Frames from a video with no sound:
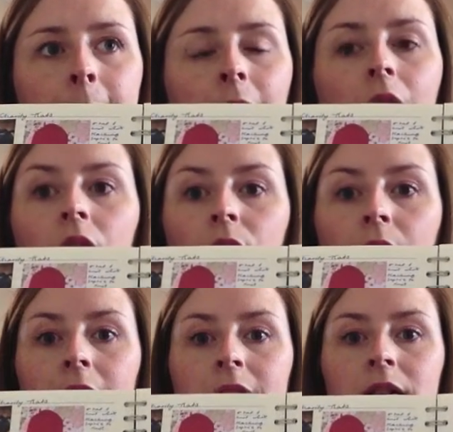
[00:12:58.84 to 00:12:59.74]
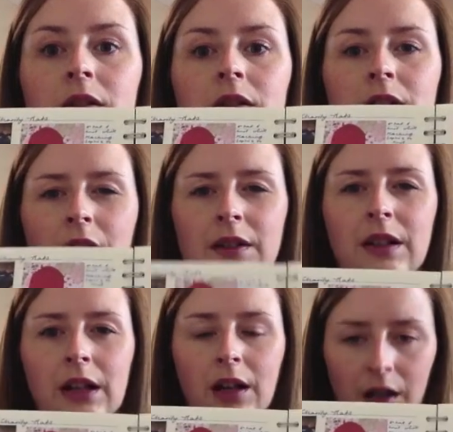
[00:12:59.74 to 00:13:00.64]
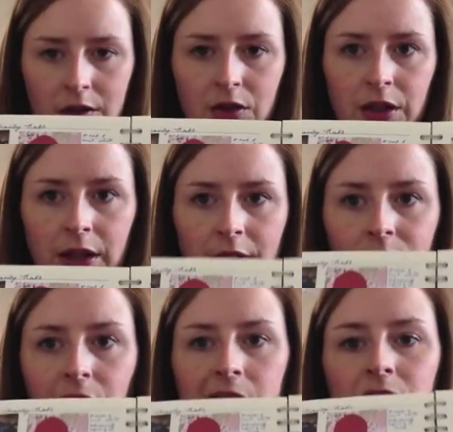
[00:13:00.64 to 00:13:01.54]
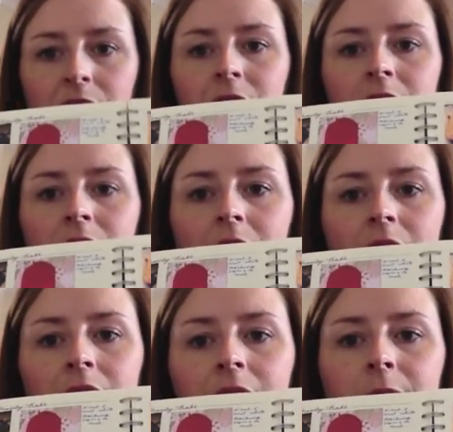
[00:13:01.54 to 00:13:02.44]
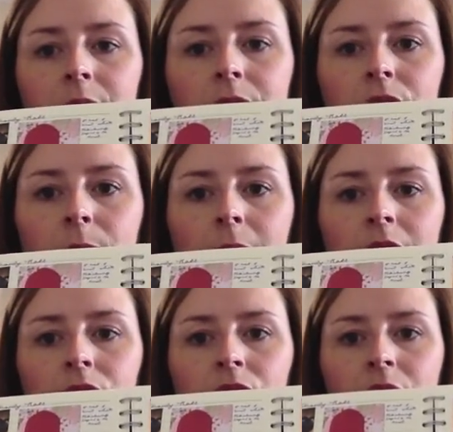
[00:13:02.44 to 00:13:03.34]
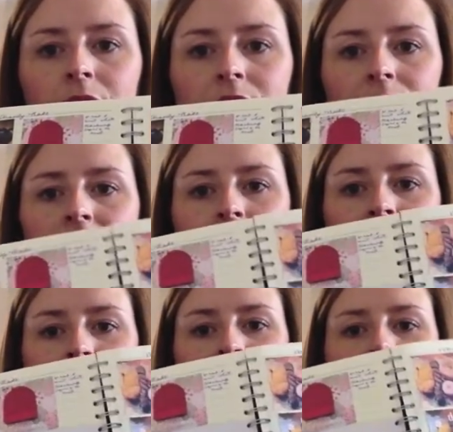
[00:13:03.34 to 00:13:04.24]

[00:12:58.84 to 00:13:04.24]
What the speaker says: Oh, I started it last year and finished it this year, and that was from my Audrey and Unst cardigan.